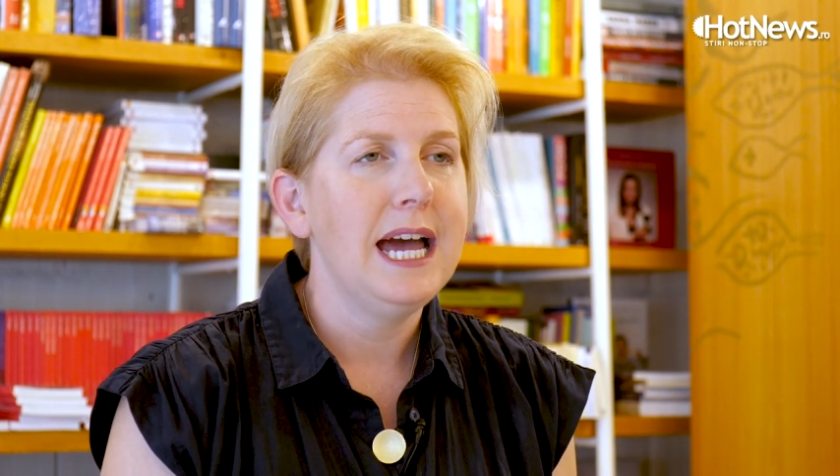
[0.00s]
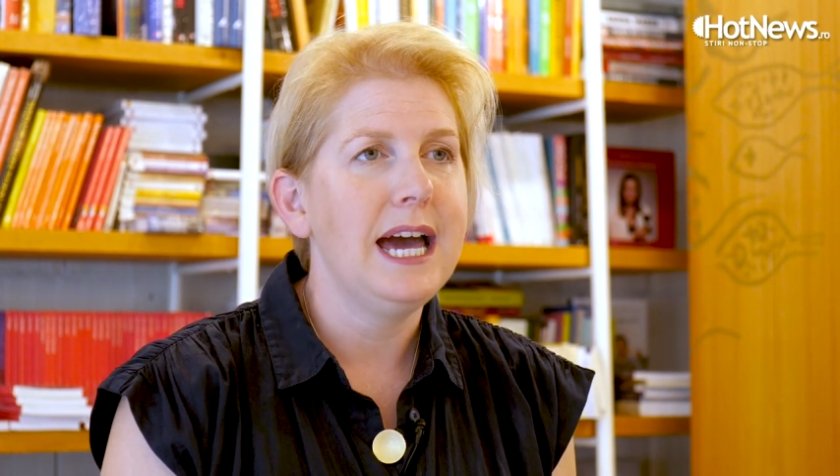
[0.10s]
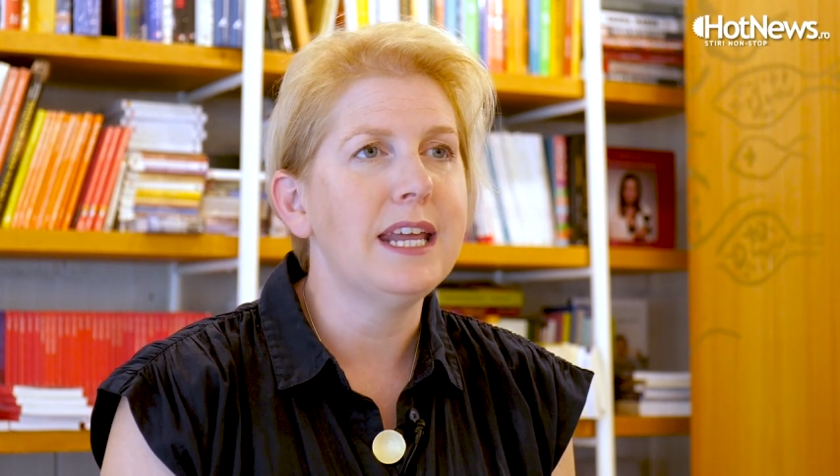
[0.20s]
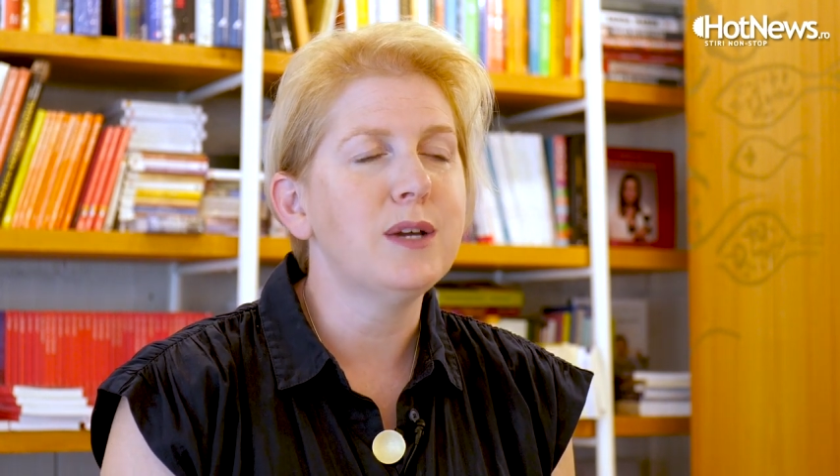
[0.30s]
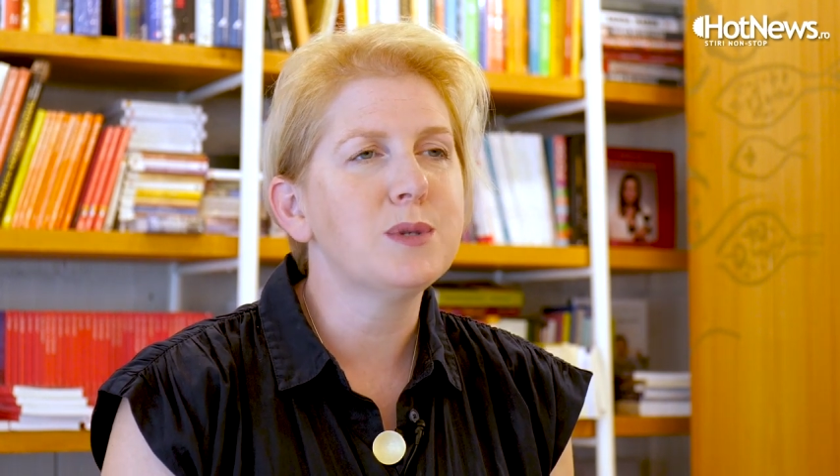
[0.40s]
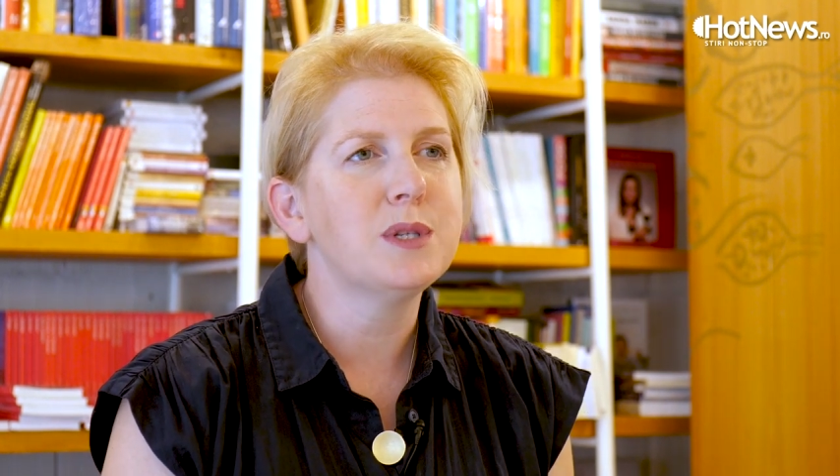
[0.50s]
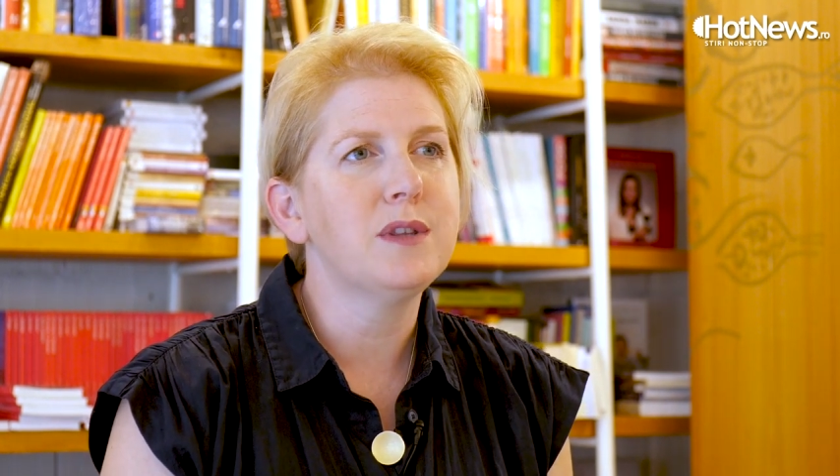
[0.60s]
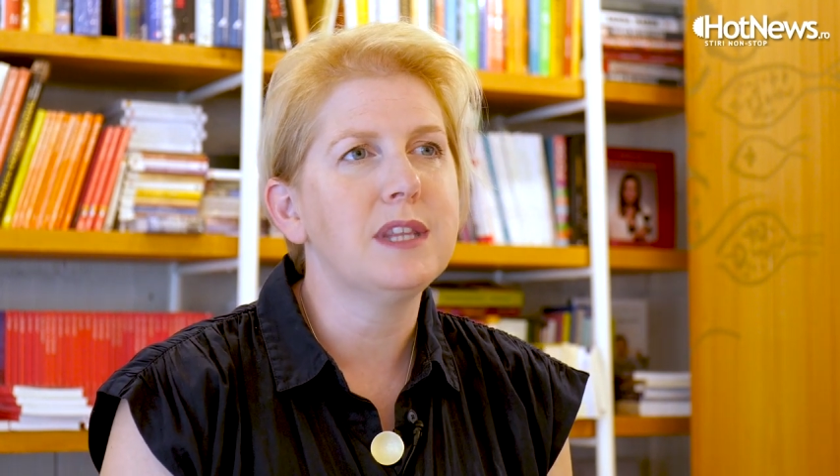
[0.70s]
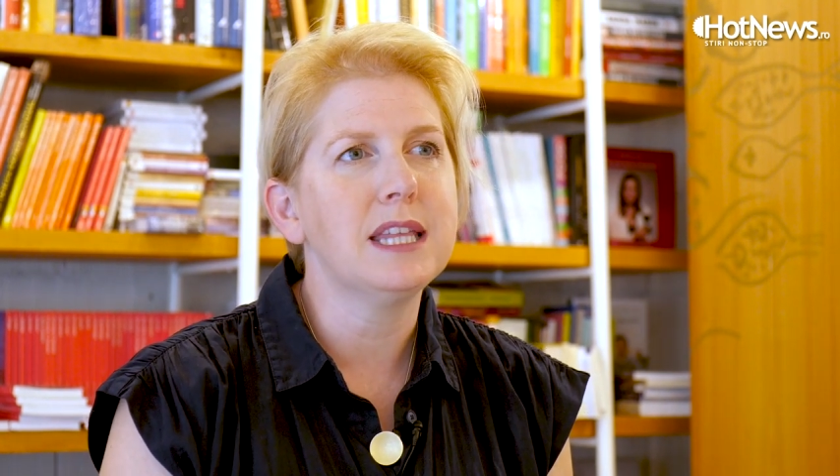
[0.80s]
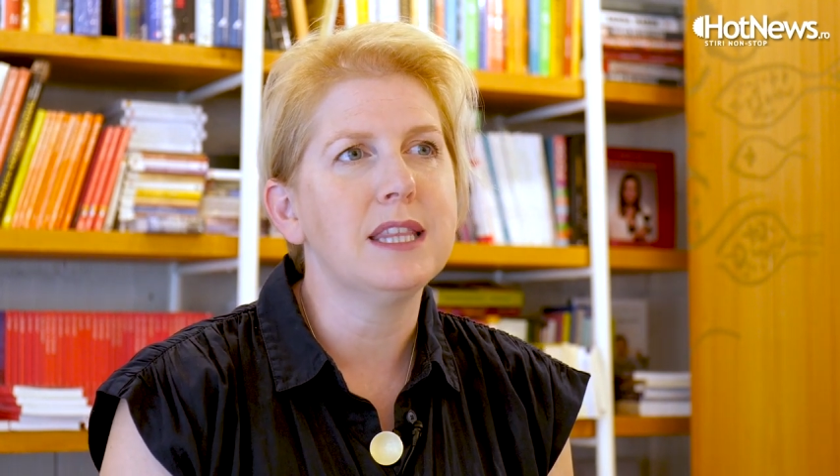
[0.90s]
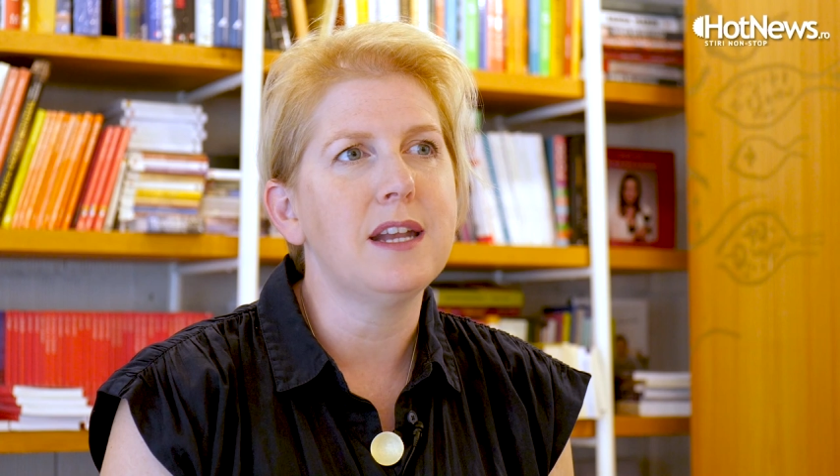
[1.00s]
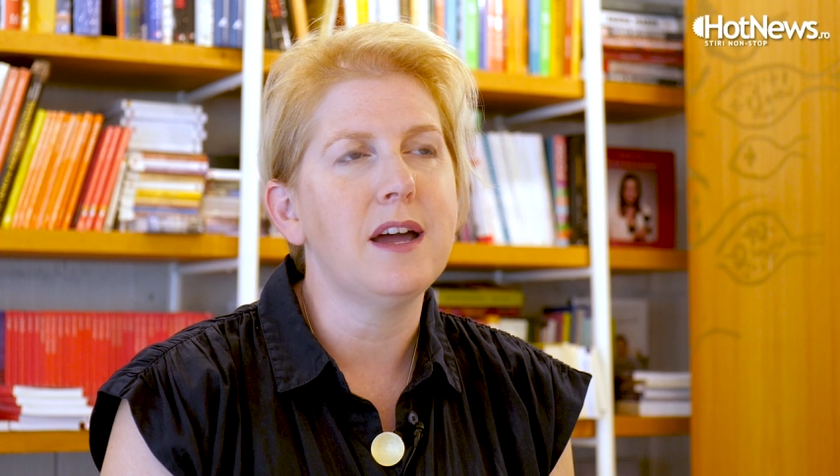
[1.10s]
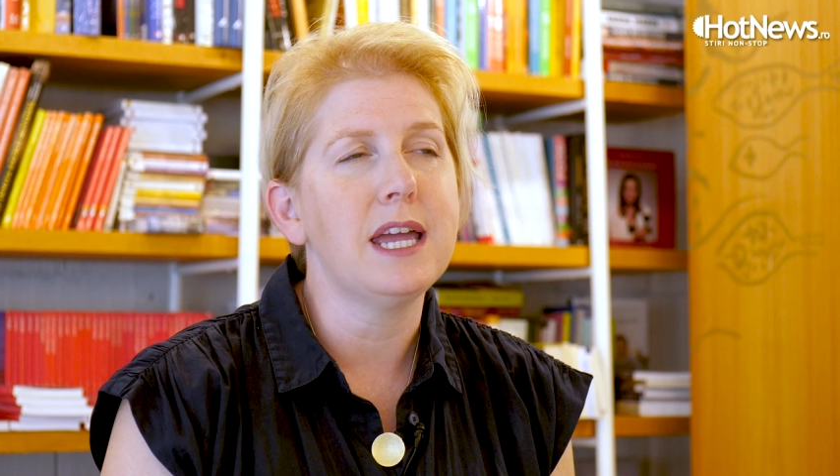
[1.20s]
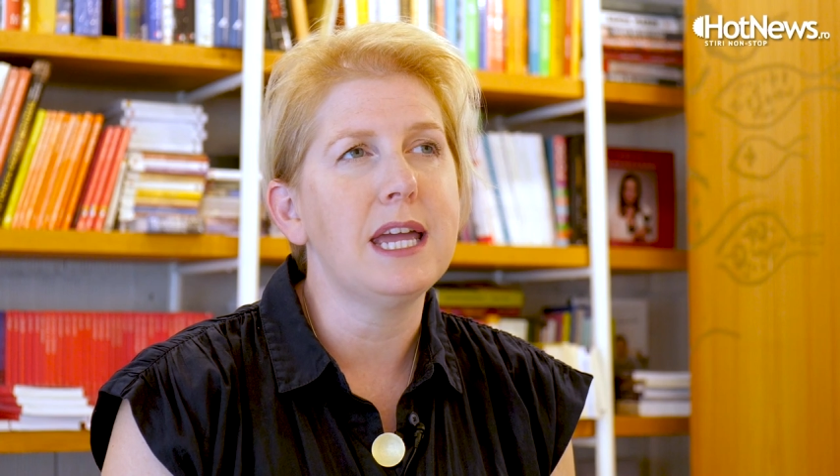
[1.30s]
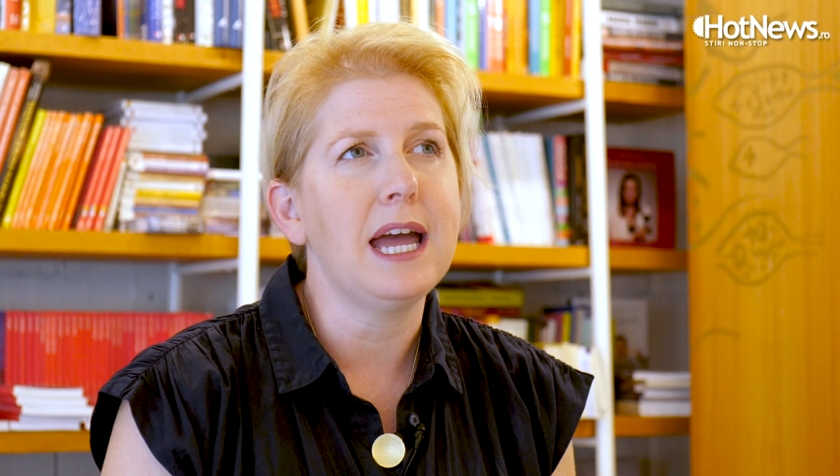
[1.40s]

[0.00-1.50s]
And I also think that I